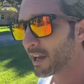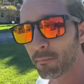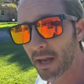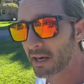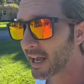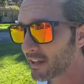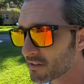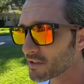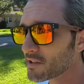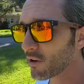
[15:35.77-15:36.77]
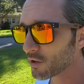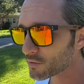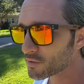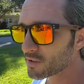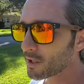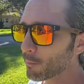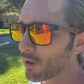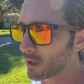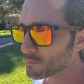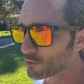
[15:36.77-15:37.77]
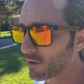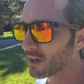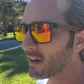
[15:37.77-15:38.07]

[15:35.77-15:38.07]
And Manhattan is also seeing problems right